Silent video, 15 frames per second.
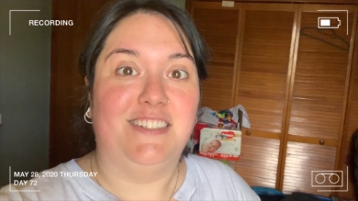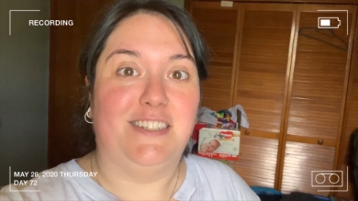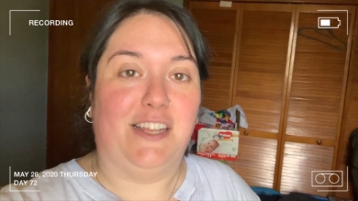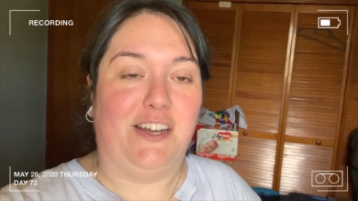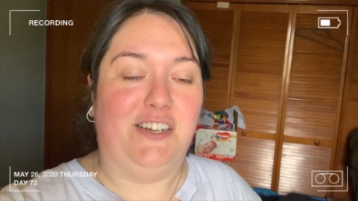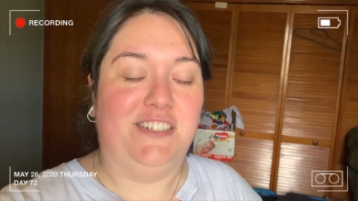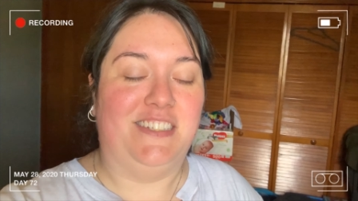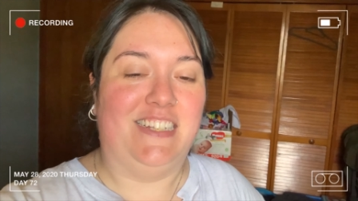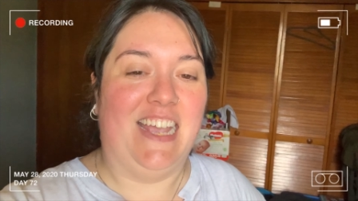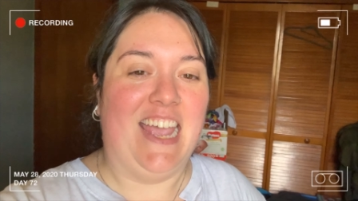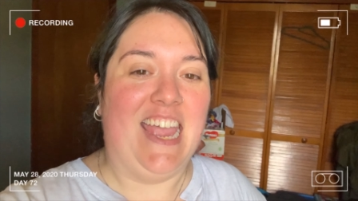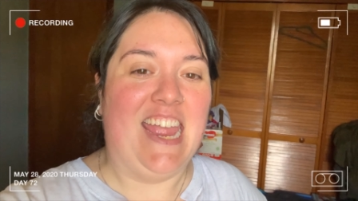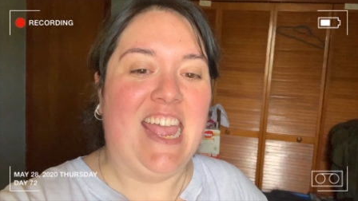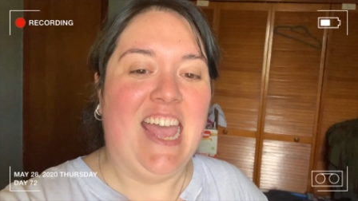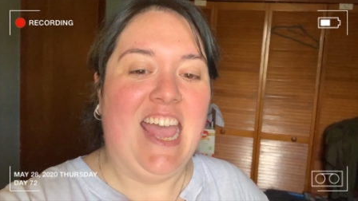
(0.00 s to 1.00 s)

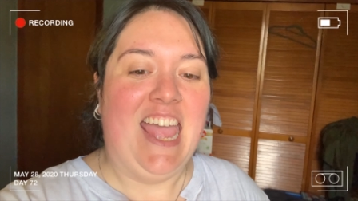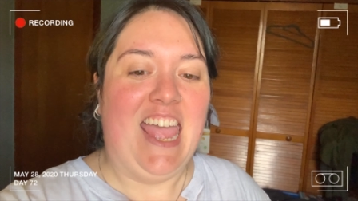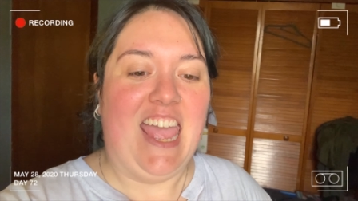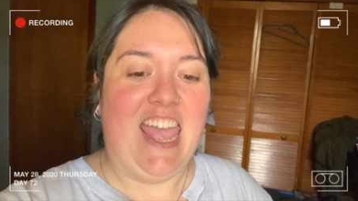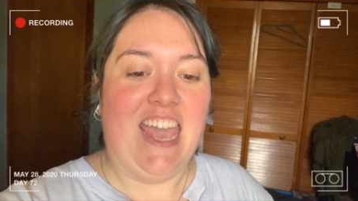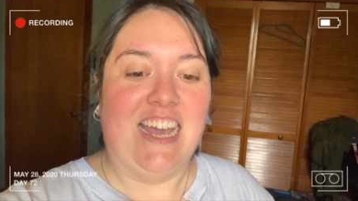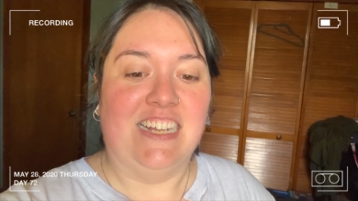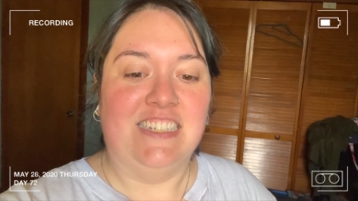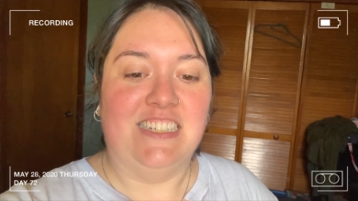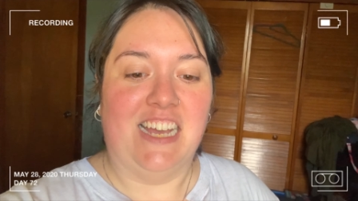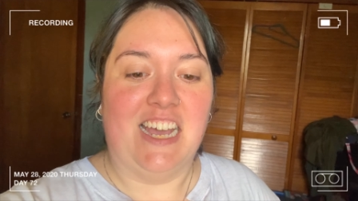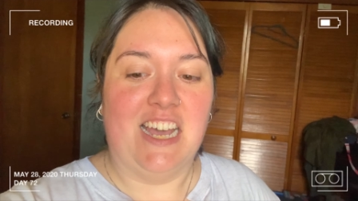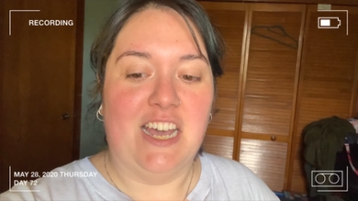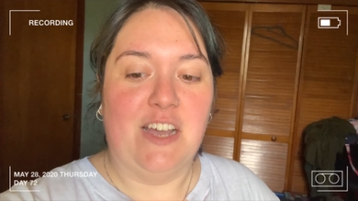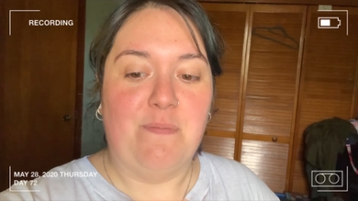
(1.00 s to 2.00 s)
Thursday, and
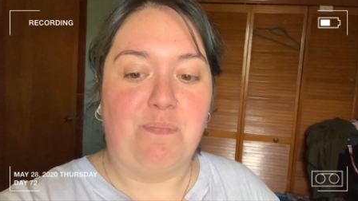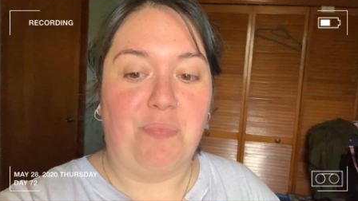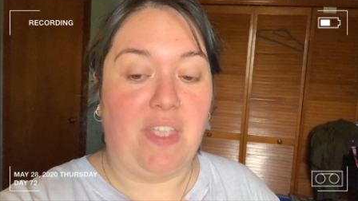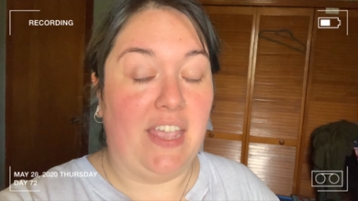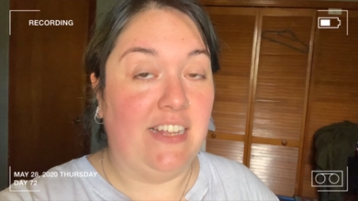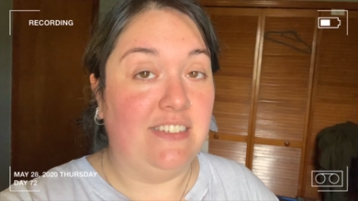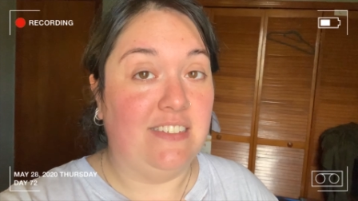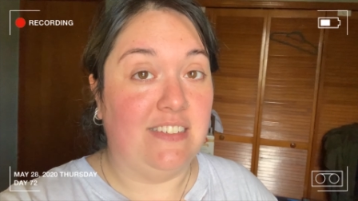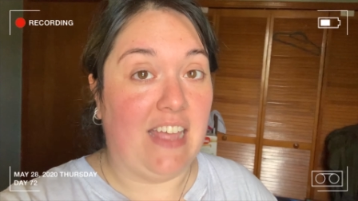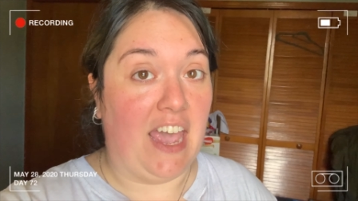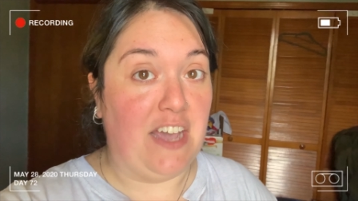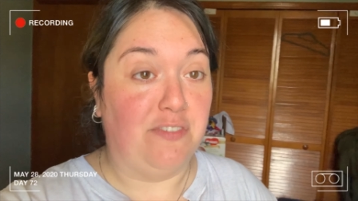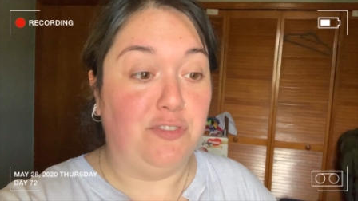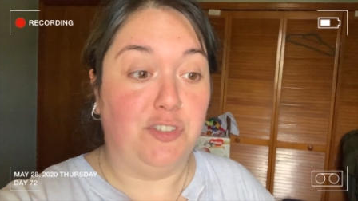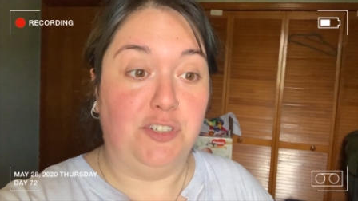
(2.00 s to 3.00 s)
um, it's
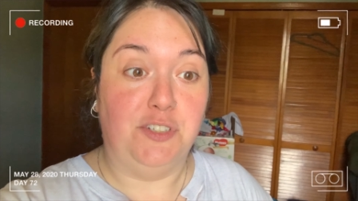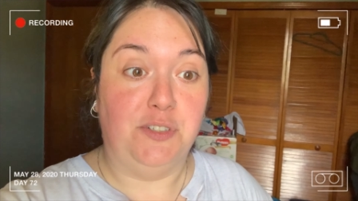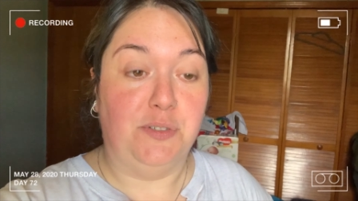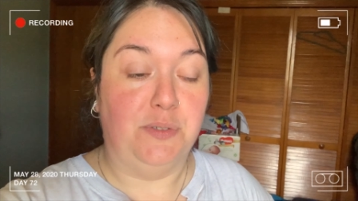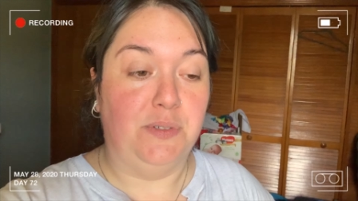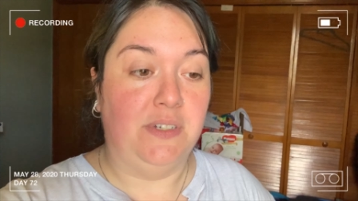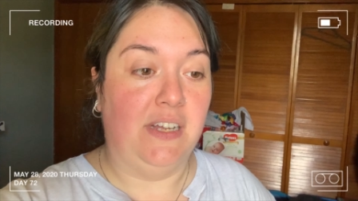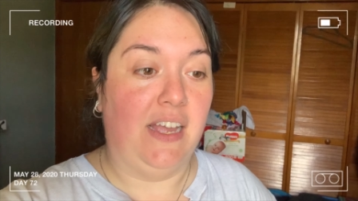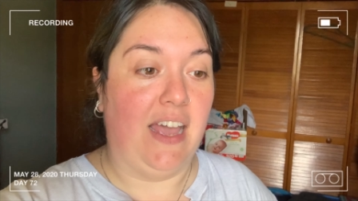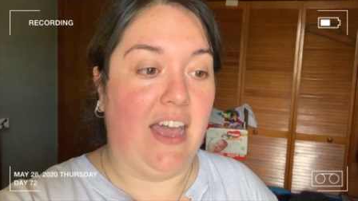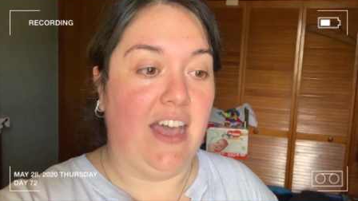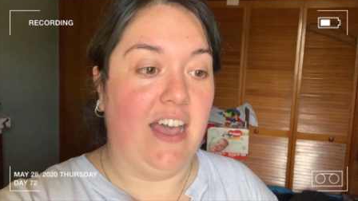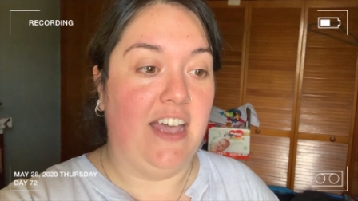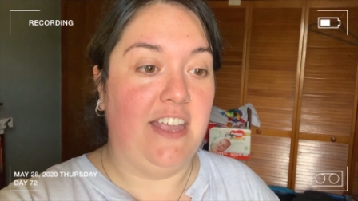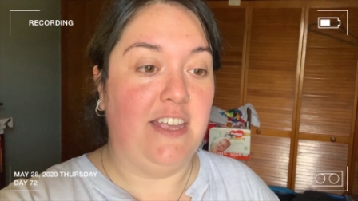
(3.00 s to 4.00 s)
afternoon.
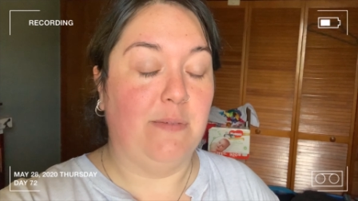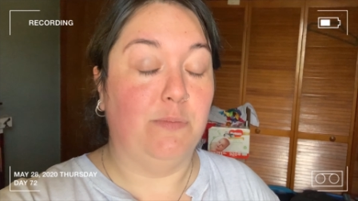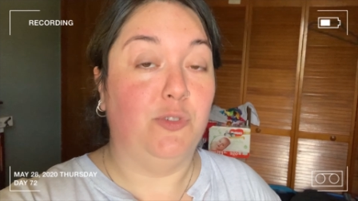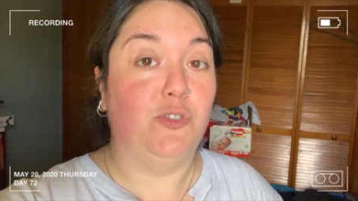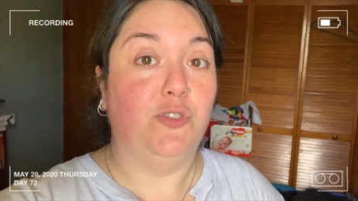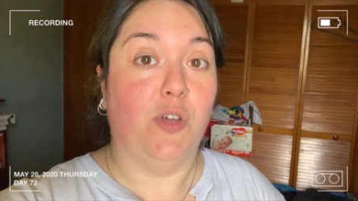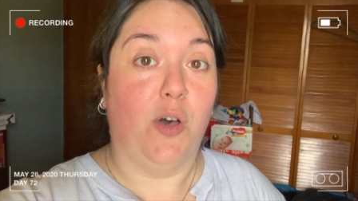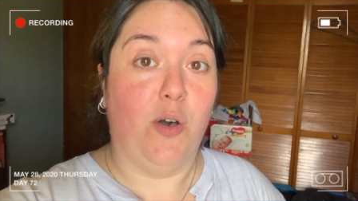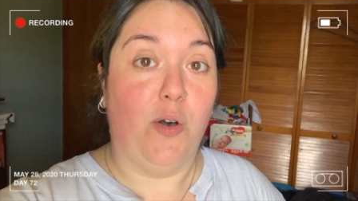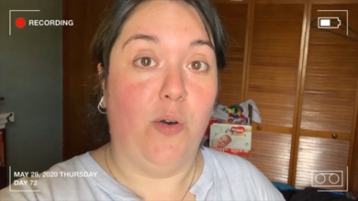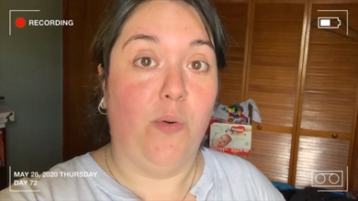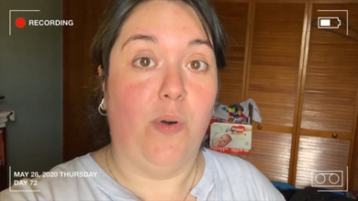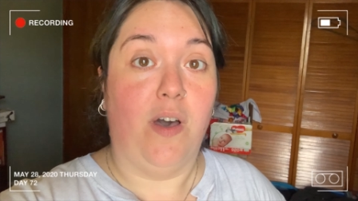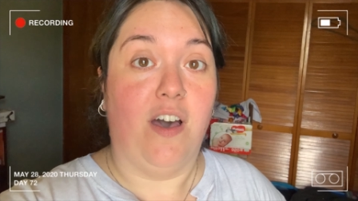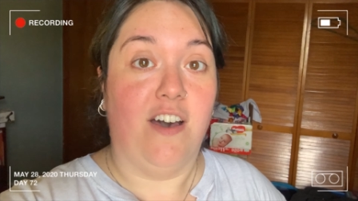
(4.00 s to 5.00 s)
I am
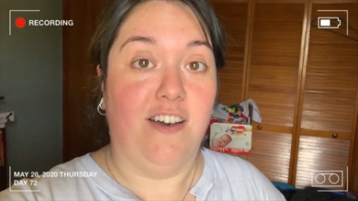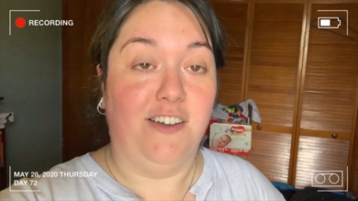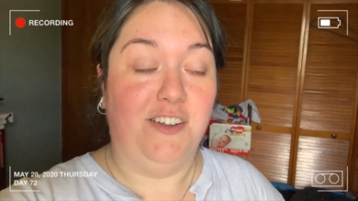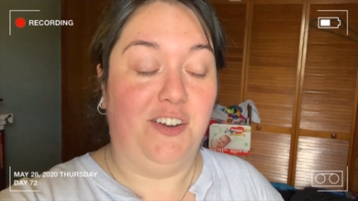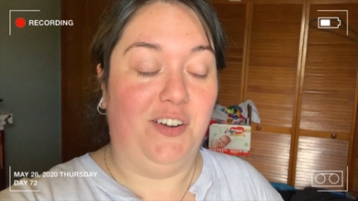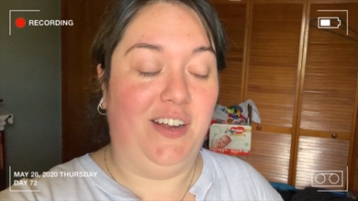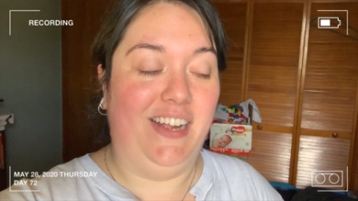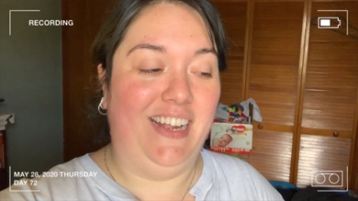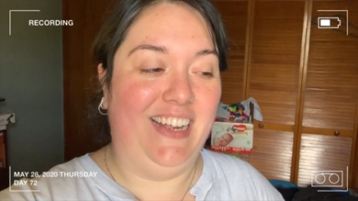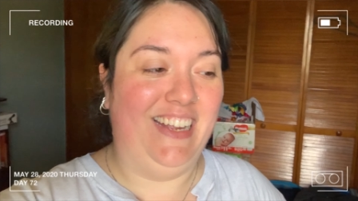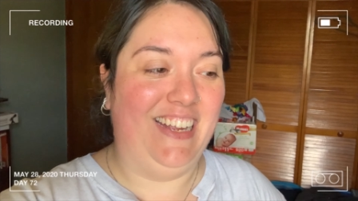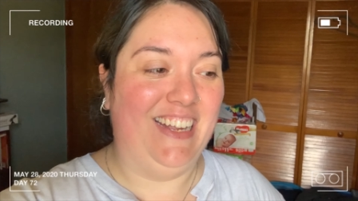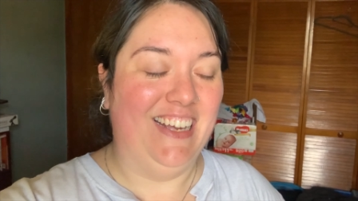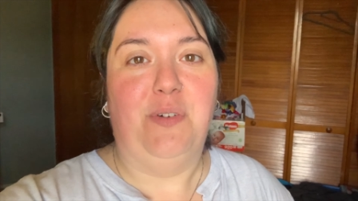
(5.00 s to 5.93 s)
so hungry.